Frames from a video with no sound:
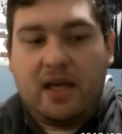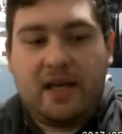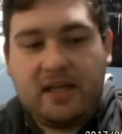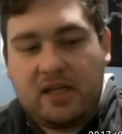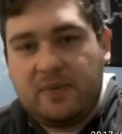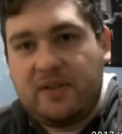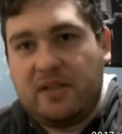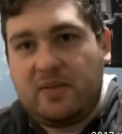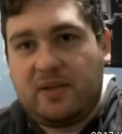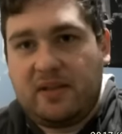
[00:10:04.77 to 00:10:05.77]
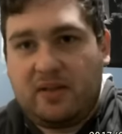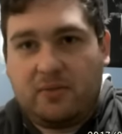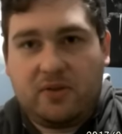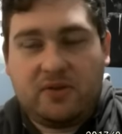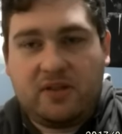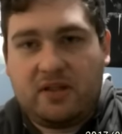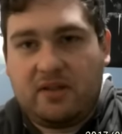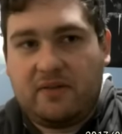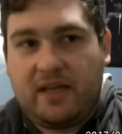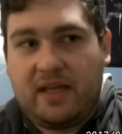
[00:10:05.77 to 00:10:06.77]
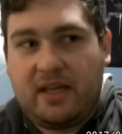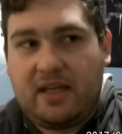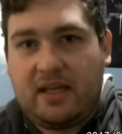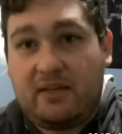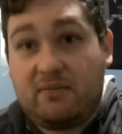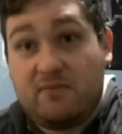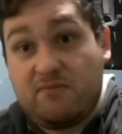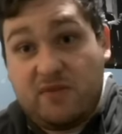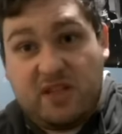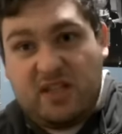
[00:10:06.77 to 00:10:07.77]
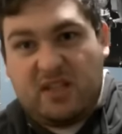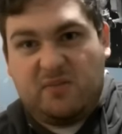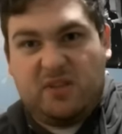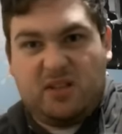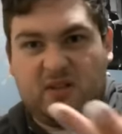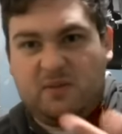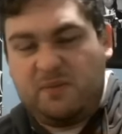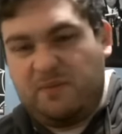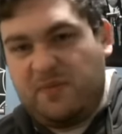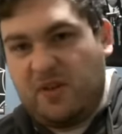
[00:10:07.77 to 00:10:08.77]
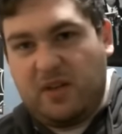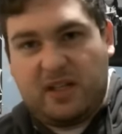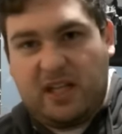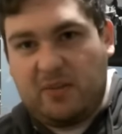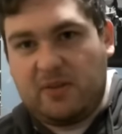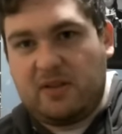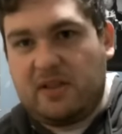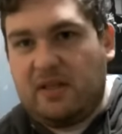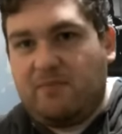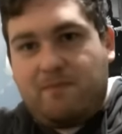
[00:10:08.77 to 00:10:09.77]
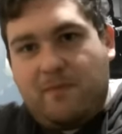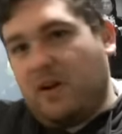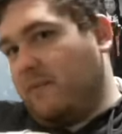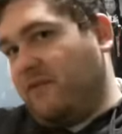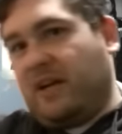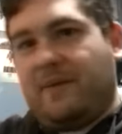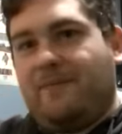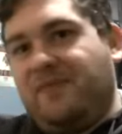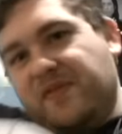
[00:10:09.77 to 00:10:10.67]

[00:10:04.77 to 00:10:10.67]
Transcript: And he comes in, he's about to give them their stuff, and then sees them, you know, turning into Amazon. He's like, all right, fuck it.